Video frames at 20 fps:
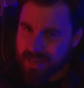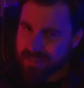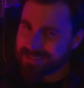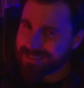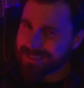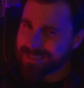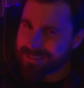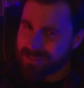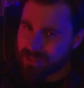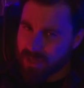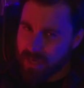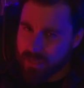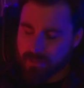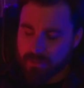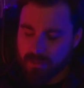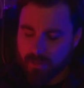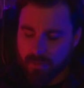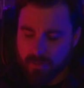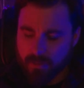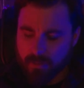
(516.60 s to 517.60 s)
and
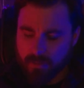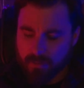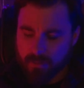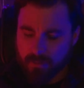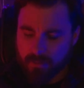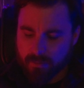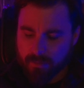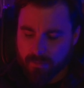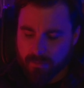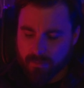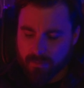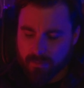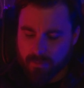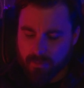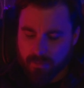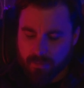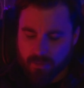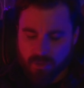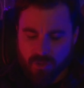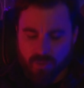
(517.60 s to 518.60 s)
suggested
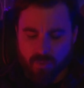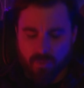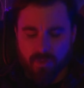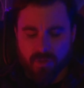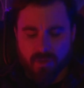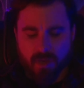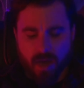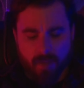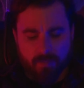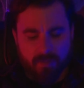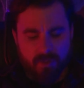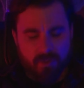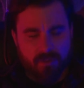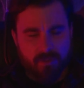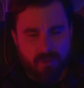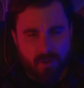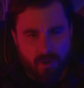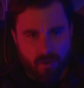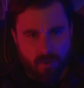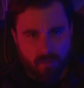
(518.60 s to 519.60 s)
you adopt a
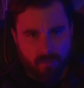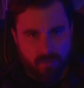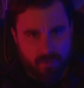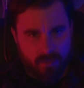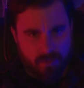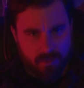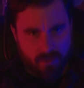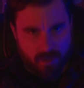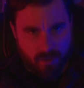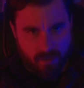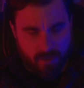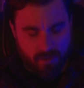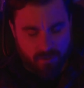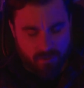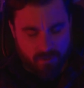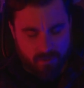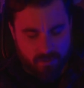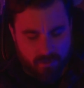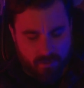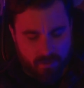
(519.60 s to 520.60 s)
dog was saying,
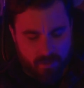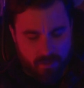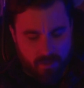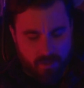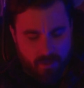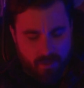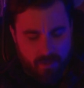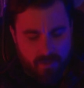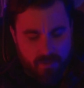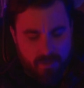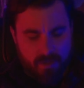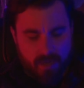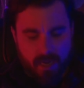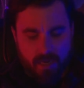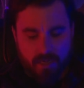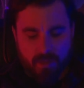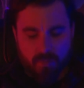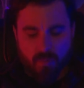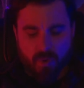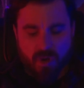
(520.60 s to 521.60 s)

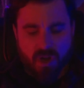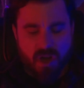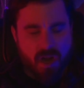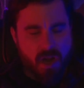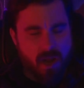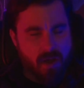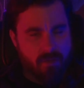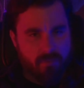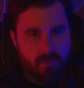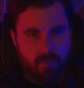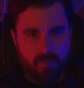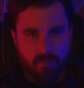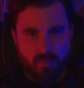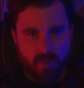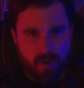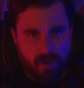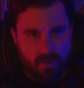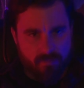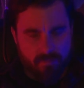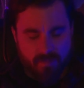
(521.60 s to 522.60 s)
Danny would never
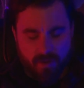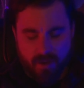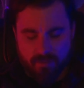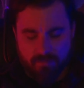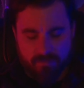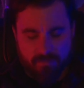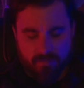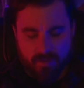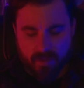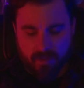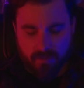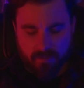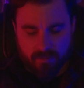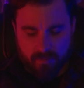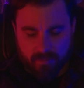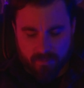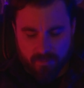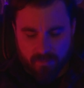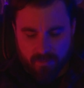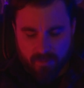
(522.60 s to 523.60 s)
break 5 feet.
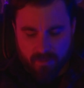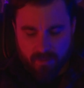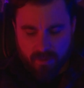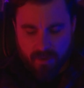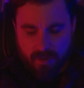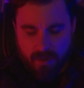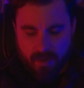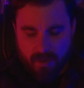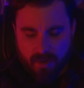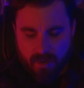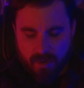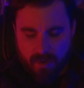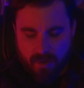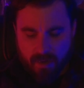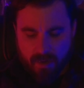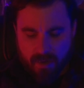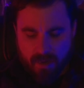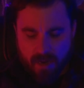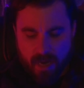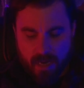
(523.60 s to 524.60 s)

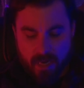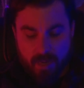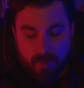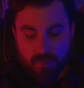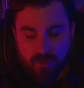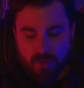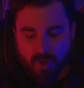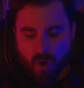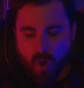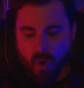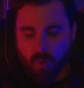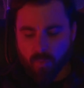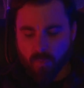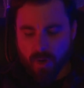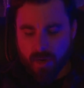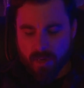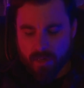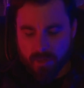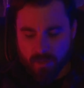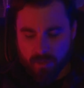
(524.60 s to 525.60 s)
And he was
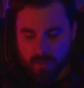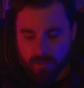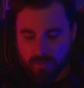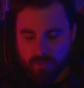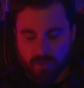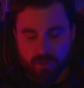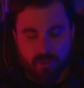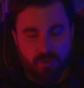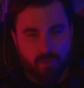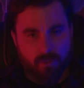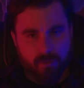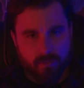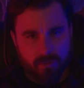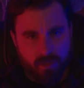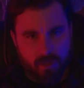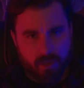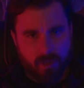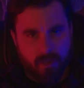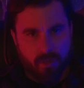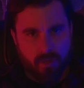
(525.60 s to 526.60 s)
already the
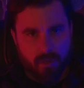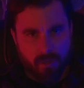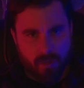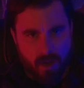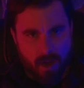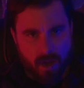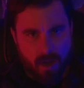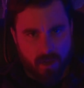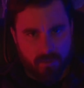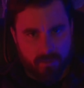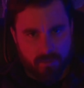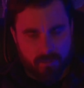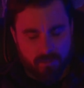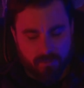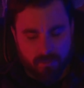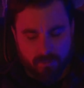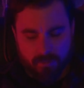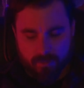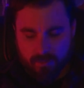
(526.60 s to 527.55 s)
shortest kid in class.